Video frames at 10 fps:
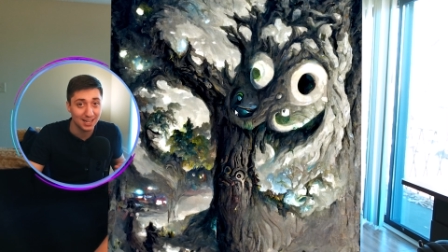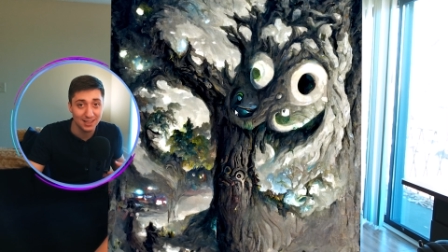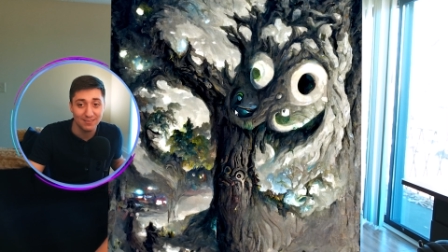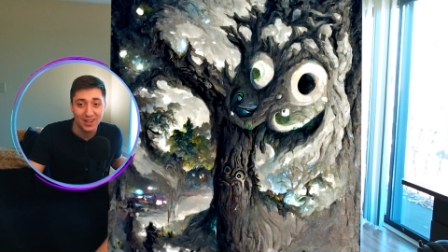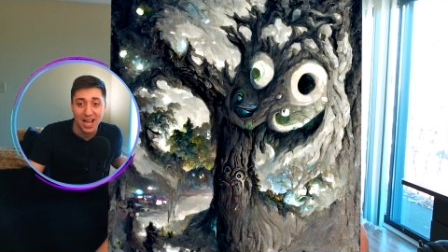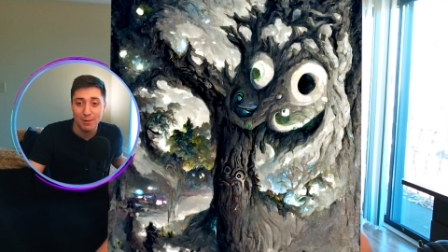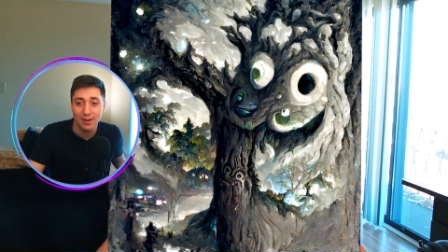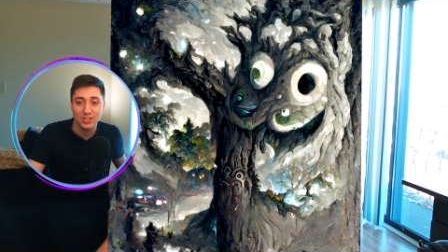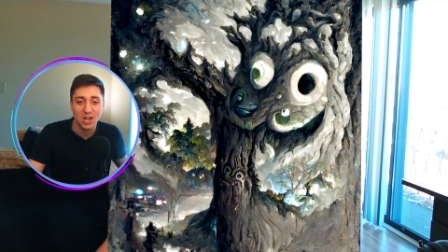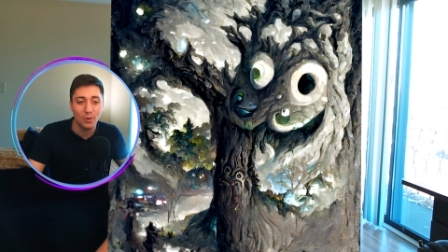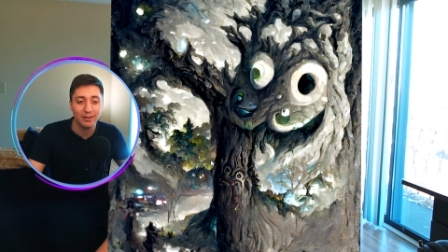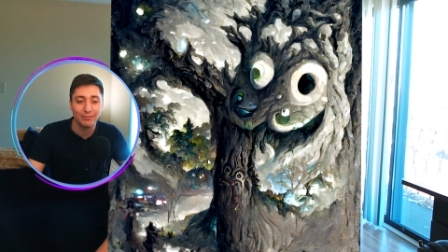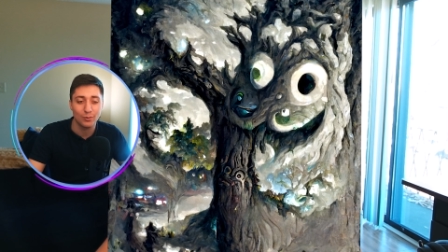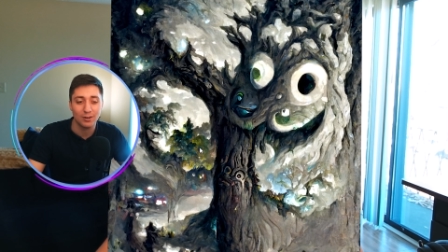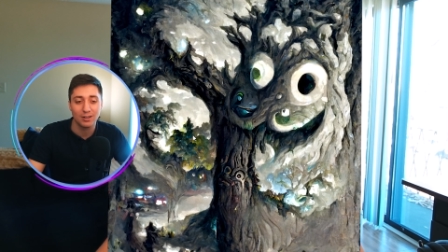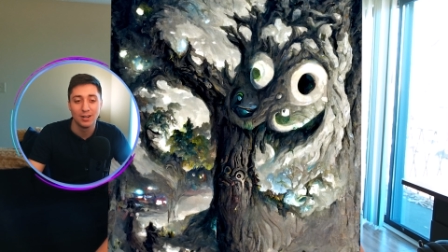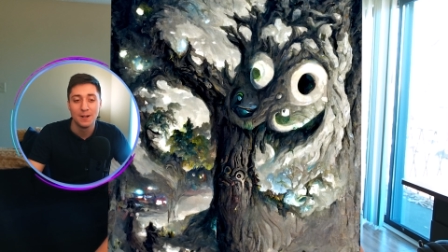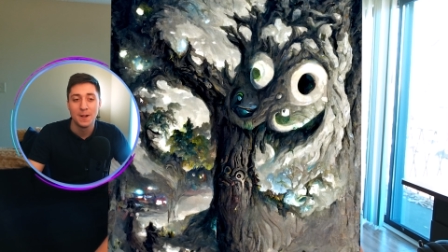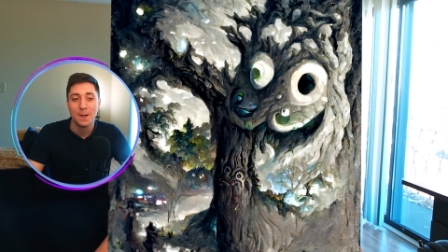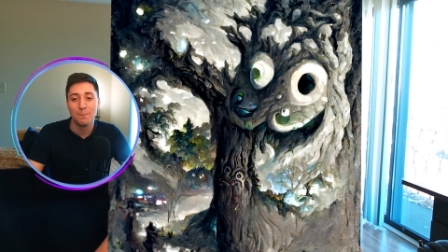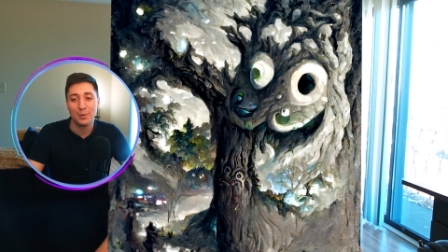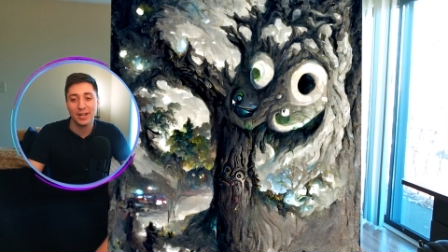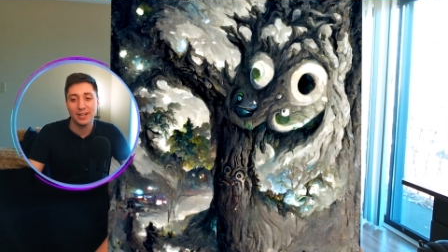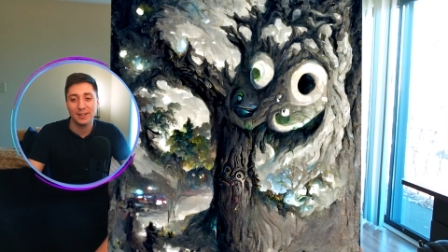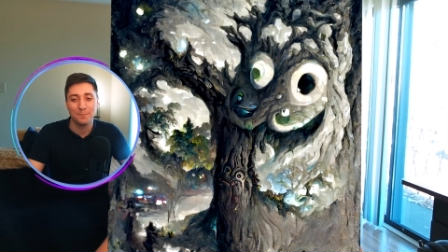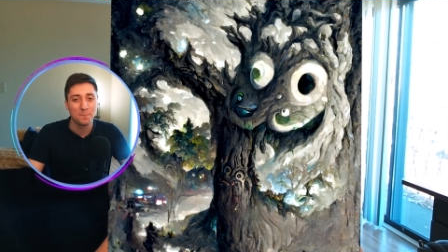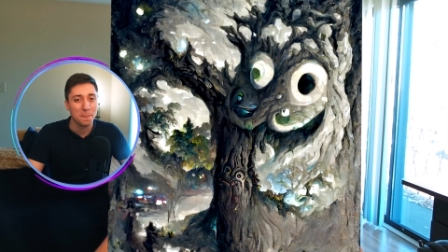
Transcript: of the vibe I was going for, but